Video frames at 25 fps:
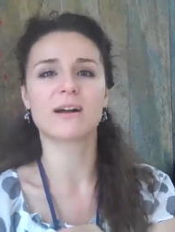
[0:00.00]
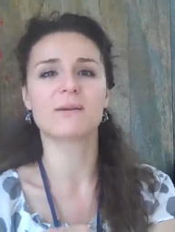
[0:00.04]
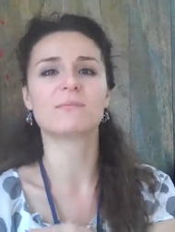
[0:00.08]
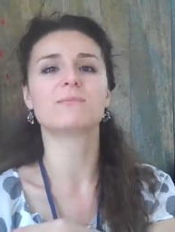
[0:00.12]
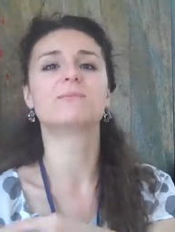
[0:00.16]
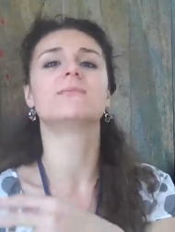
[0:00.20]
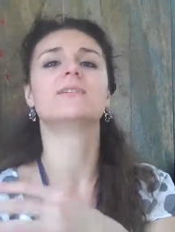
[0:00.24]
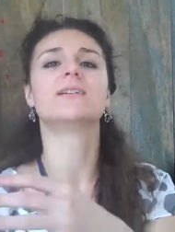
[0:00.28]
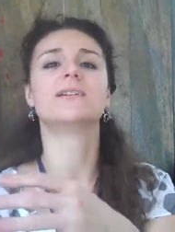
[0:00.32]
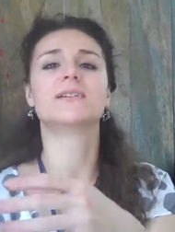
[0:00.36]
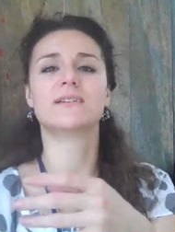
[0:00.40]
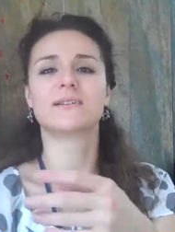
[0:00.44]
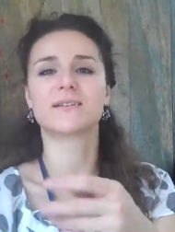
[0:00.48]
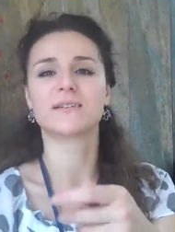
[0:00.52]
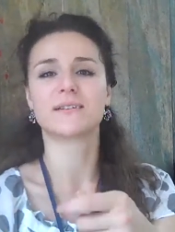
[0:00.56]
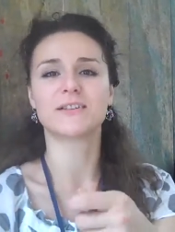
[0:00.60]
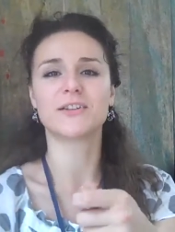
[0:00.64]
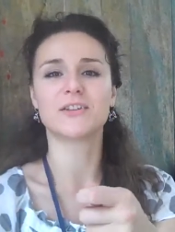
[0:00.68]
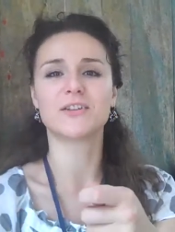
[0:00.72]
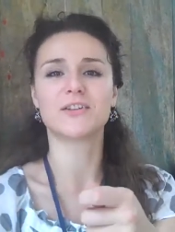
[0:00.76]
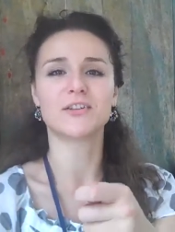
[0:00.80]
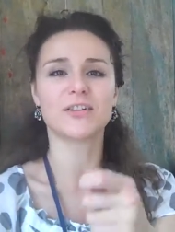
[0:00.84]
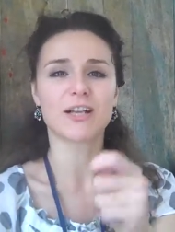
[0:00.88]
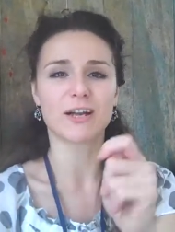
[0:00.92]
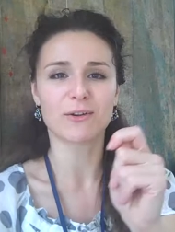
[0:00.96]
come uh,
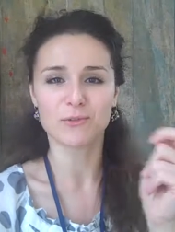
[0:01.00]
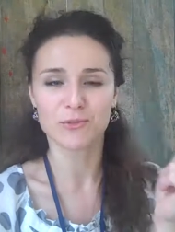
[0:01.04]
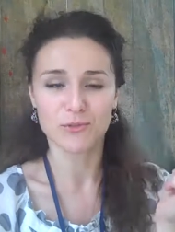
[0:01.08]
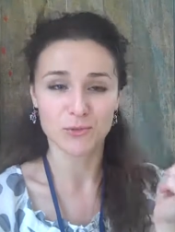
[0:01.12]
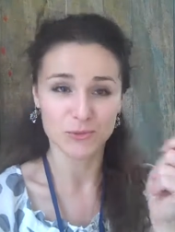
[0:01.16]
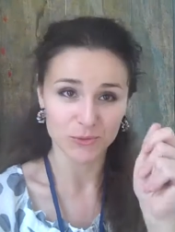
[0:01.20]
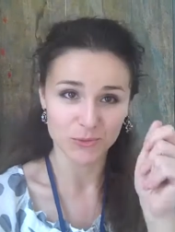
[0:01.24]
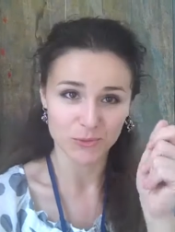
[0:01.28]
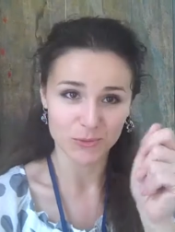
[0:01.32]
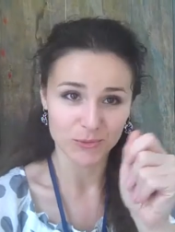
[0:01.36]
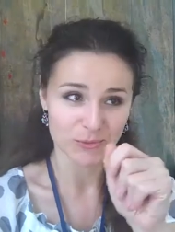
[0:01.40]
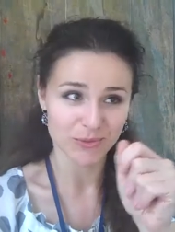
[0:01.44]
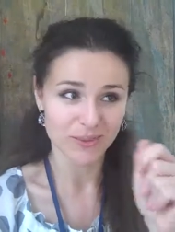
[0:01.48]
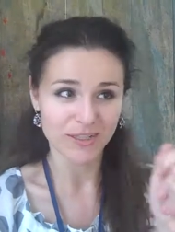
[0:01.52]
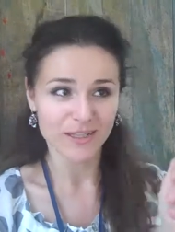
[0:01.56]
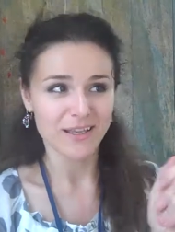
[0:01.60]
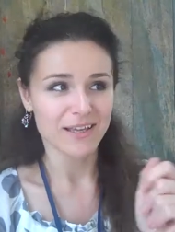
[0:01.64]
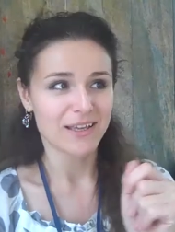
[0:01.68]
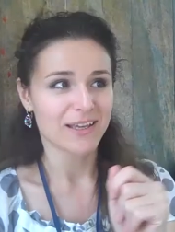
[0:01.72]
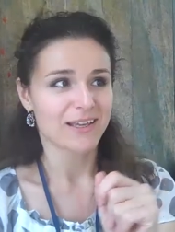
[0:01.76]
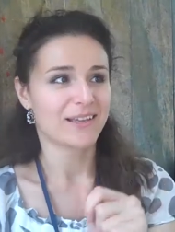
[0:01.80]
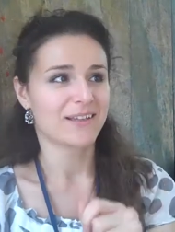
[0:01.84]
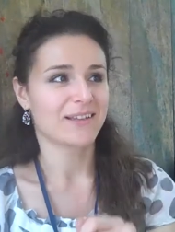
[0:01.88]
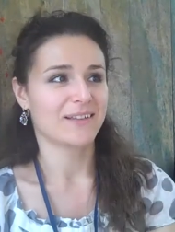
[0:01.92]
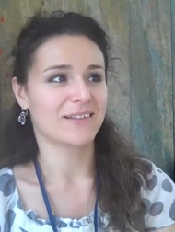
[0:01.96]
learn how to
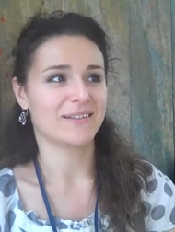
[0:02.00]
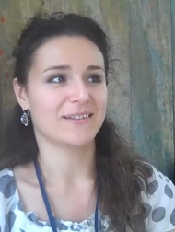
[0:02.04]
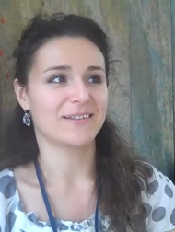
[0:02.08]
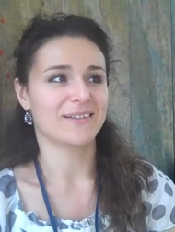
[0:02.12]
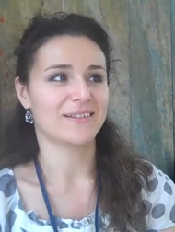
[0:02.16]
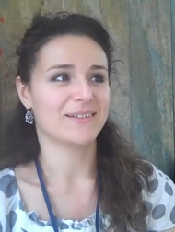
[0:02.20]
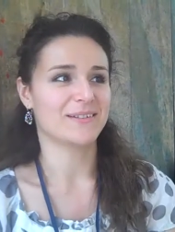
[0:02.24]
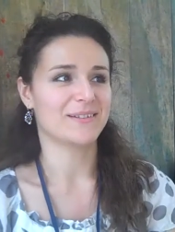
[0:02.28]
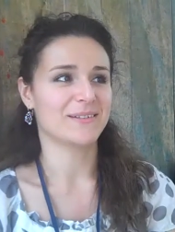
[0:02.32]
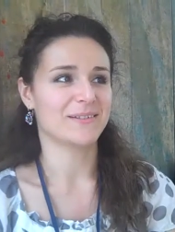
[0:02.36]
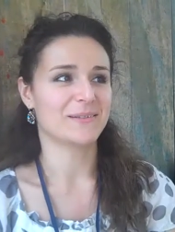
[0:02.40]
uh,